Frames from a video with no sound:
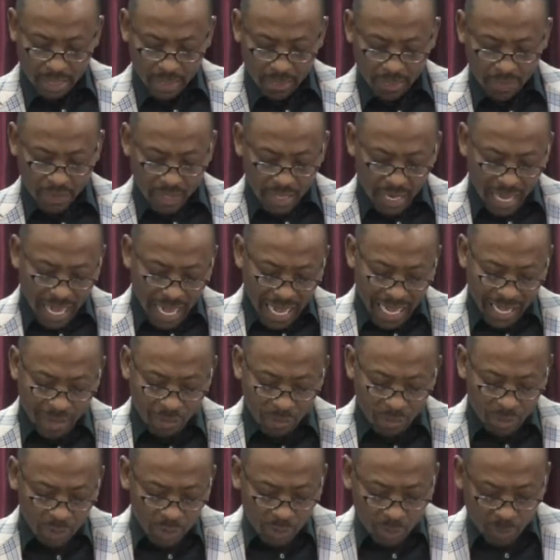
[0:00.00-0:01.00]
Then I
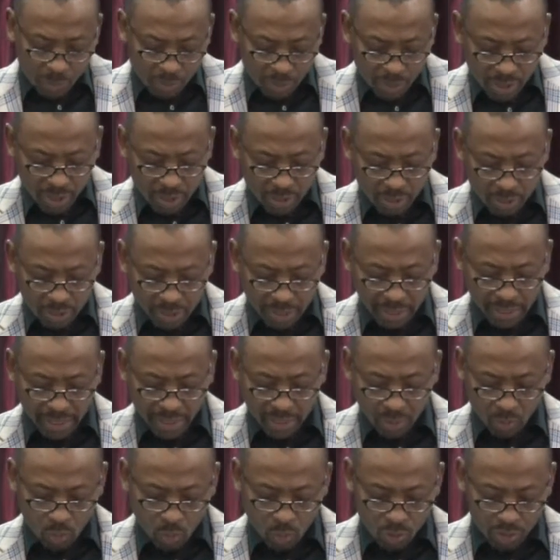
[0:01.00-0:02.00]
will sprinkle
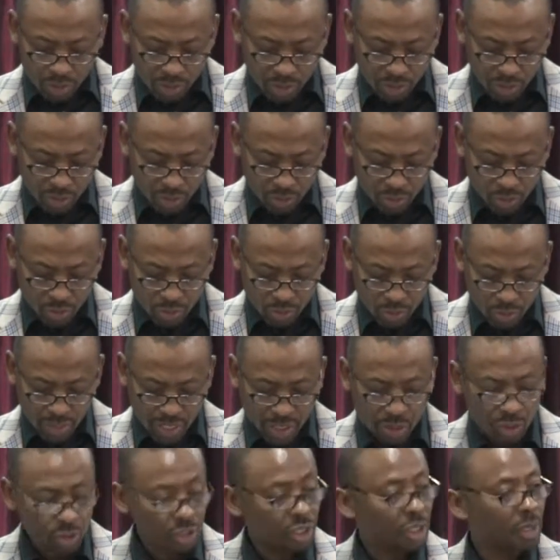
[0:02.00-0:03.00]
clean water on you,
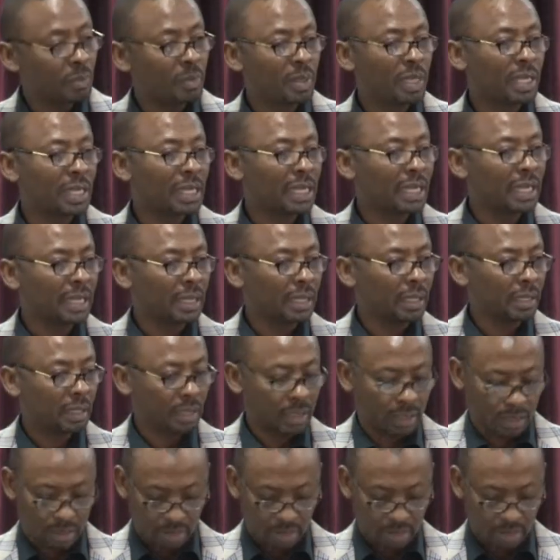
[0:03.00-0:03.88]
and you shall be clean.